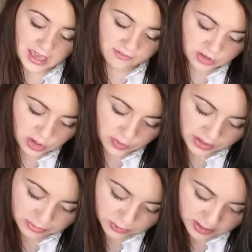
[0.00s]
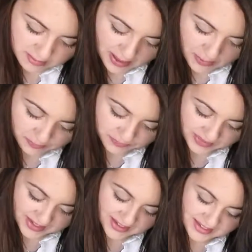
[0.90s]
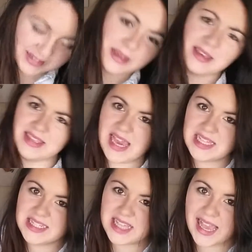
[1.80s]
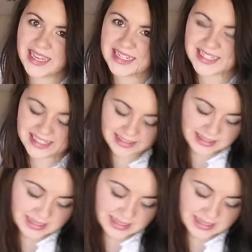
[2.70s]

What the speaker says: If you know what I'm talking about, get psyched.